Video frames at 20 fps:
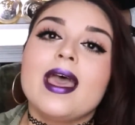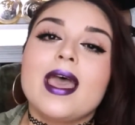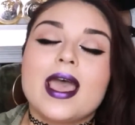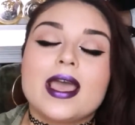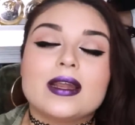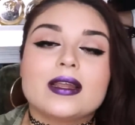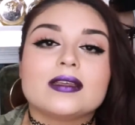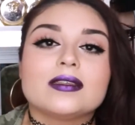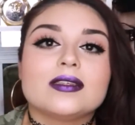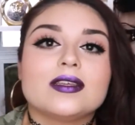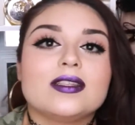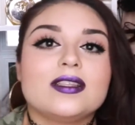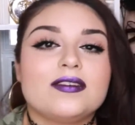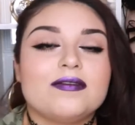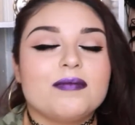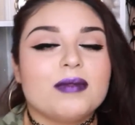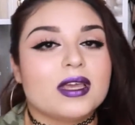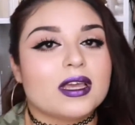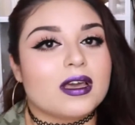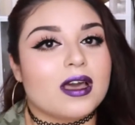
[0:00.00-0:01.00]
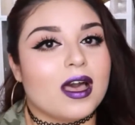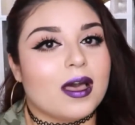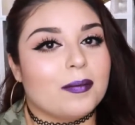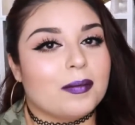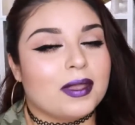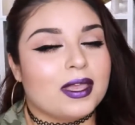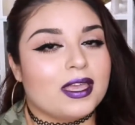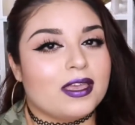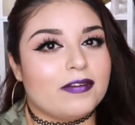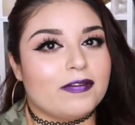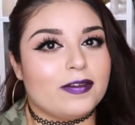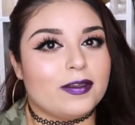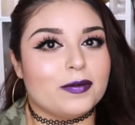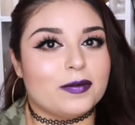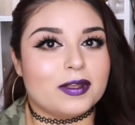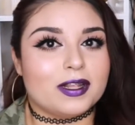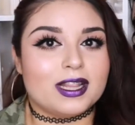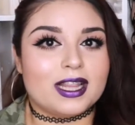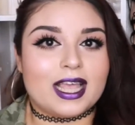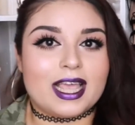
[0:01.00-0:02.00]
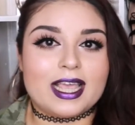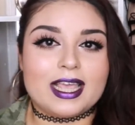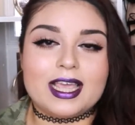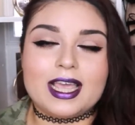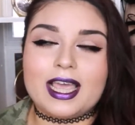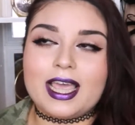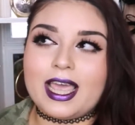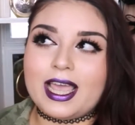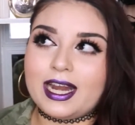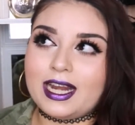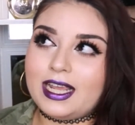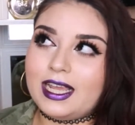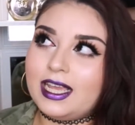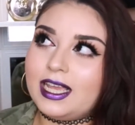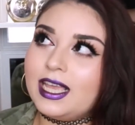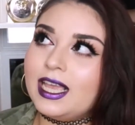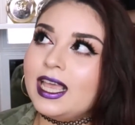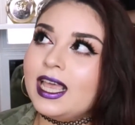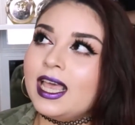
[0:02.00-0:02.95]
and also leave me a comment if you would like any